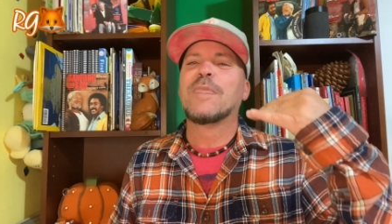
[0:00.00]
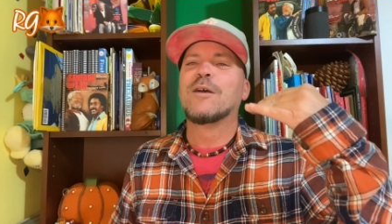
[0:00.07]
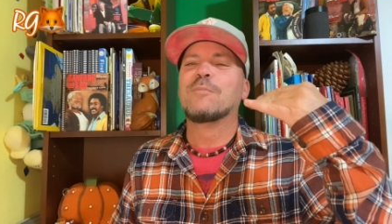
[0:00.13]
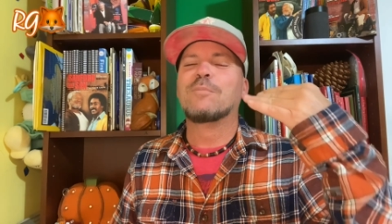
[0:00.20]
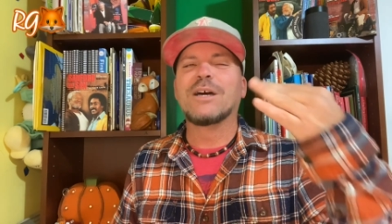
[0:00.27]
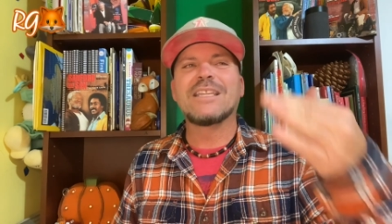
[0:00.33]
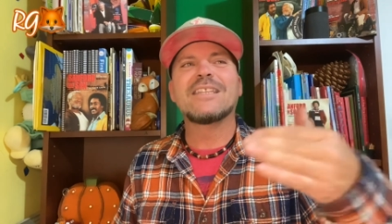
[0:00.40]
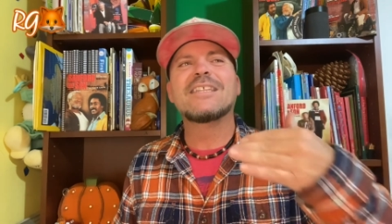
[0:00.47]

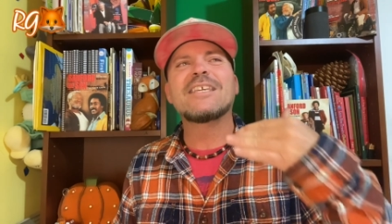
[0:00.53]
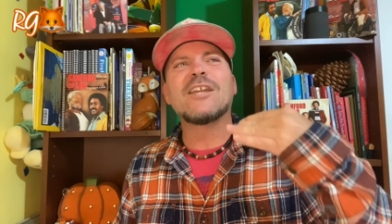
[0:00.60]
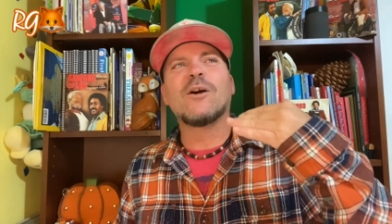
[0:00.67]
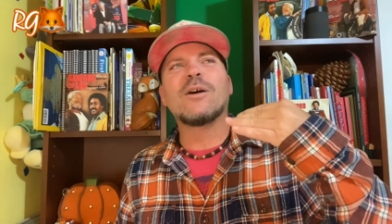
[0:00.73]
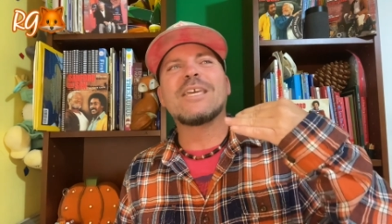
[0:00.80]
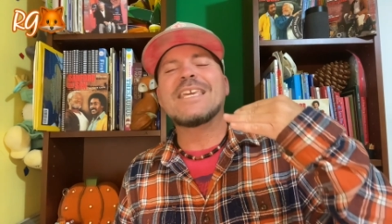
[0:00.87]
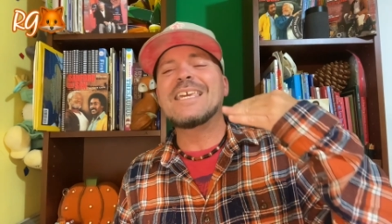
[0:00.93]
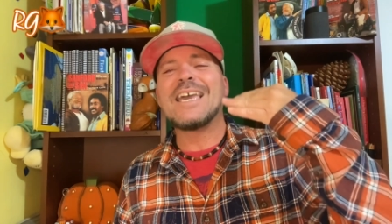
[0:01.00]
But, you know,
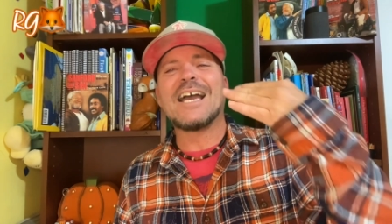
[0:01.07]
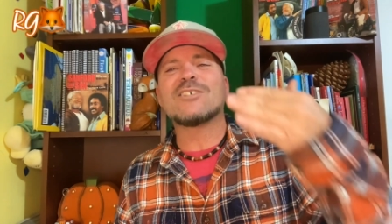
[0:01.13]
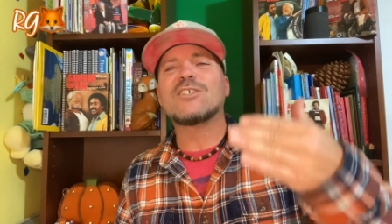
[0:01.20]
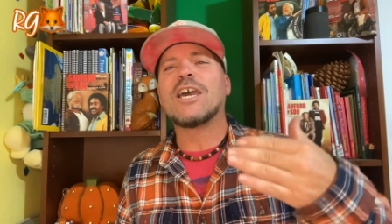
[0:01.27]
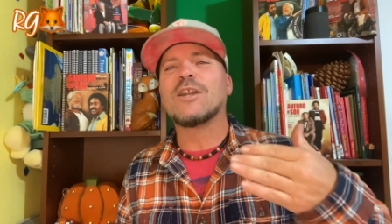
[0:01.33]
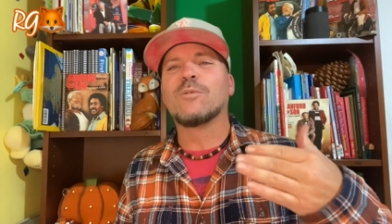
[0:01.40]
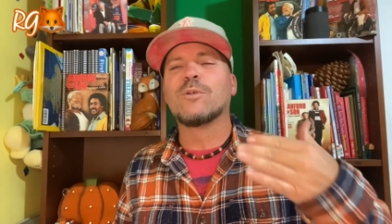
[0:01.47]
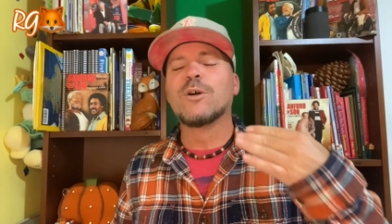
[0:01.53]
he actually
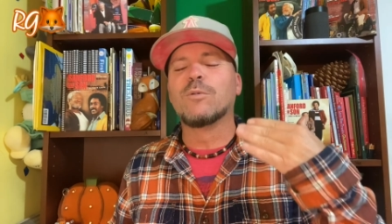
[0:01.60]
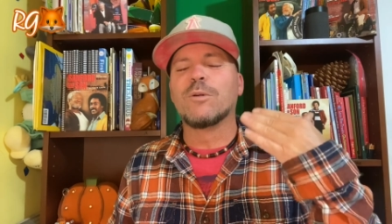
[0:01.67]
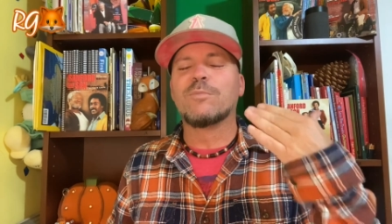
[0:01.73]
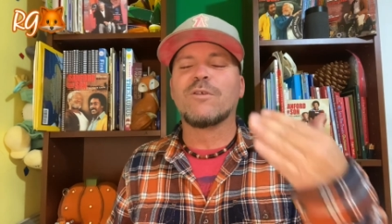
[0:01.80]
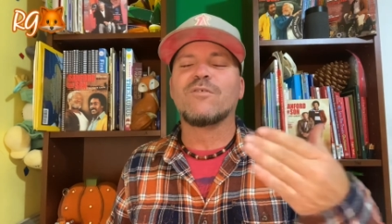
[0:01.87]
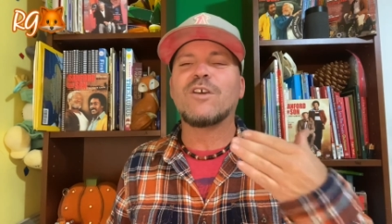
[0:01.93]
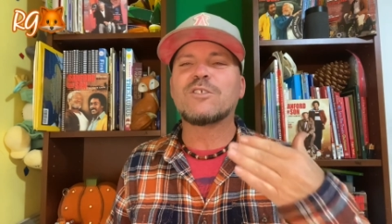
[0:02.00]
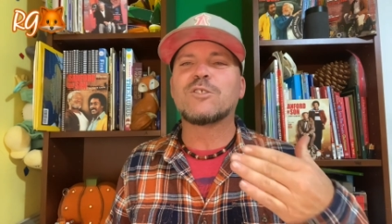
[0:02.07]
had a real one,
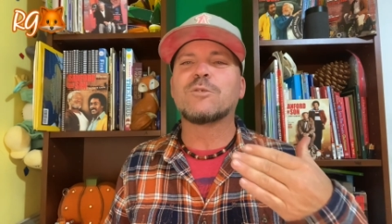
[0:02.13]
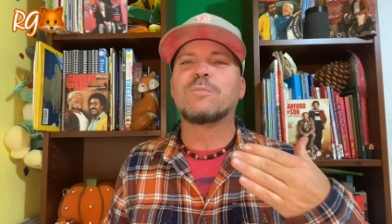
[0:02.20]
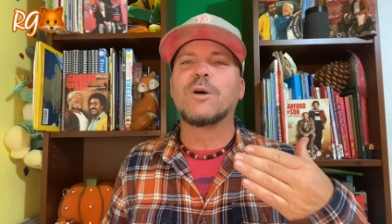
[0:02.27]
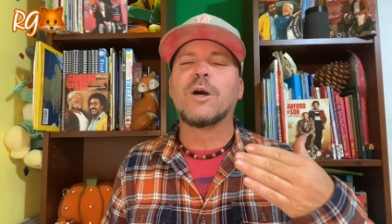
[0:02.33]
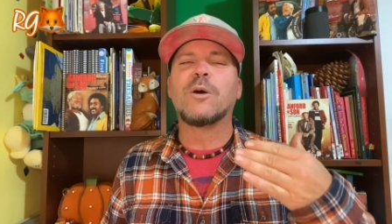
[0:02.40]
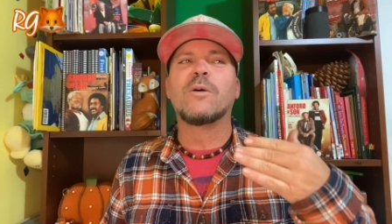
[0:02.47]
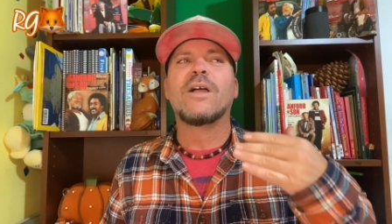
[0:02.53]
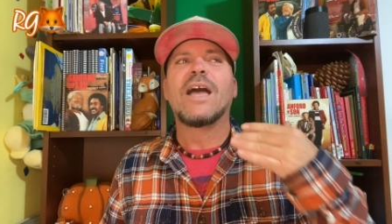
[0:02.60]
Professor
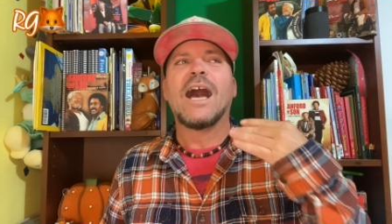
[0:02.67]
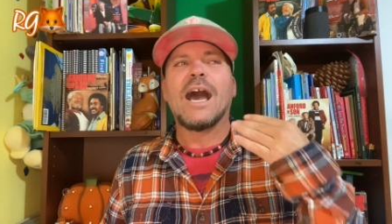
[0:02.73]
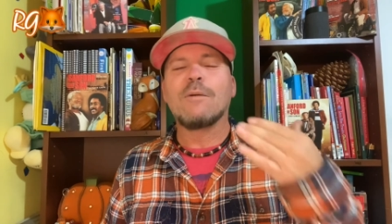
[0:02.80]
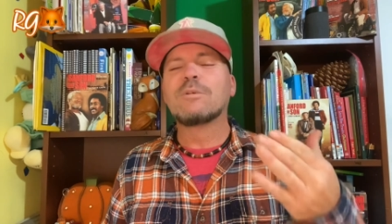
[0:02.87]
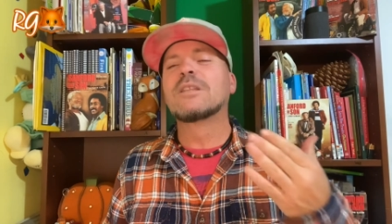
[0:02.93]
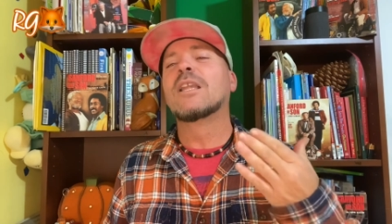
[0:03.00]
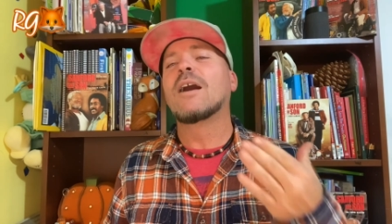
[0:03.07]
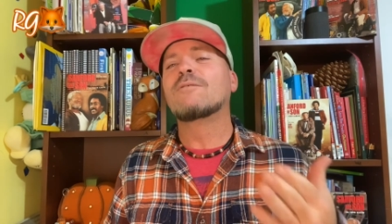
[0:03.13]
Poe. I
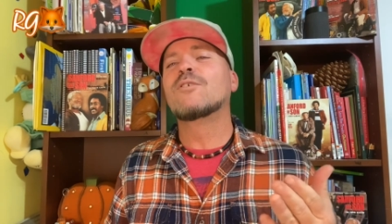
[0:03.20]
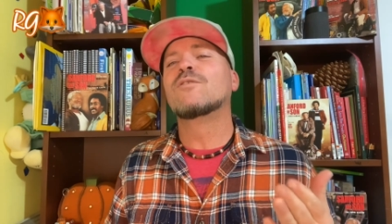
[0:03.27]
would love to